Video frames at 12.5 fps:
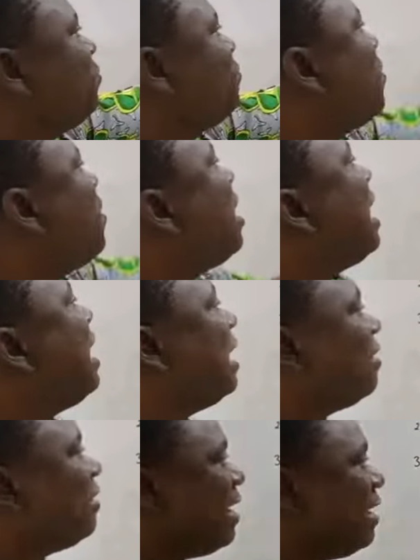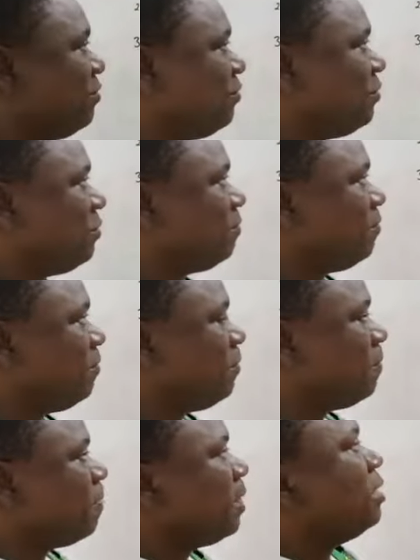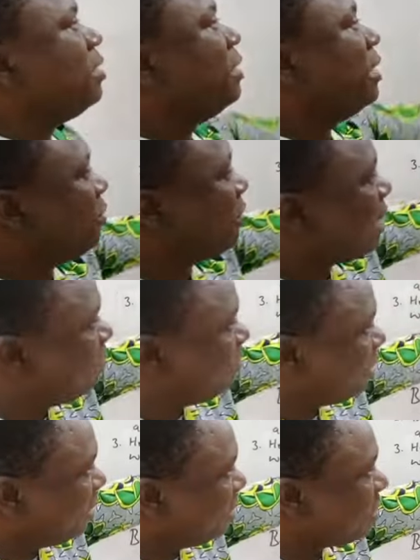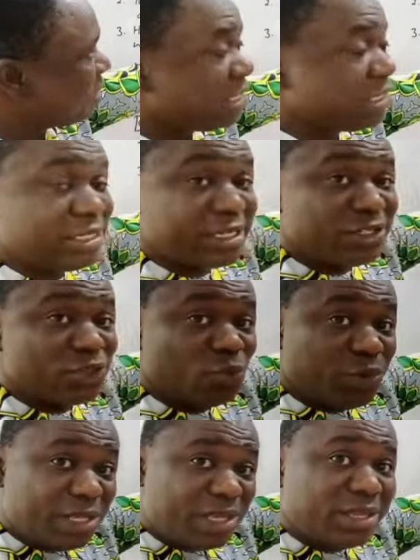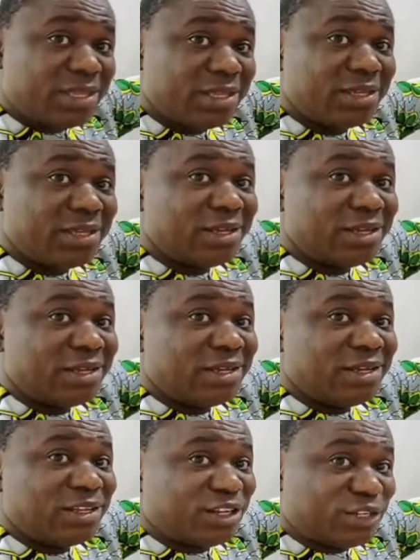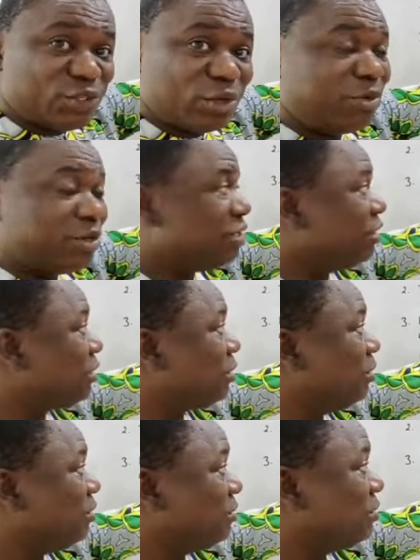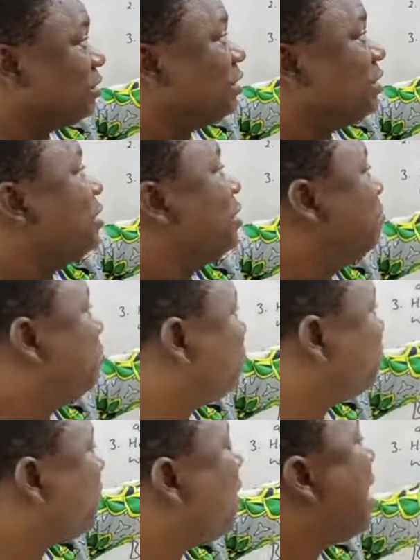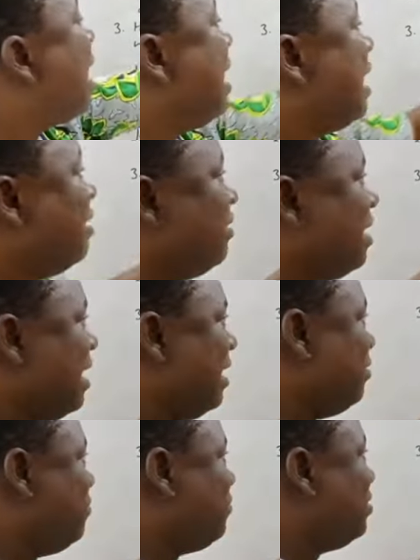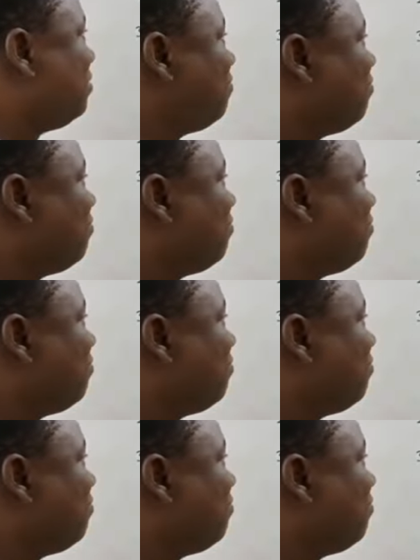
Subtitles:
before I arrived. Now you can begin the sentence with the subordinate clause. Before I arrived,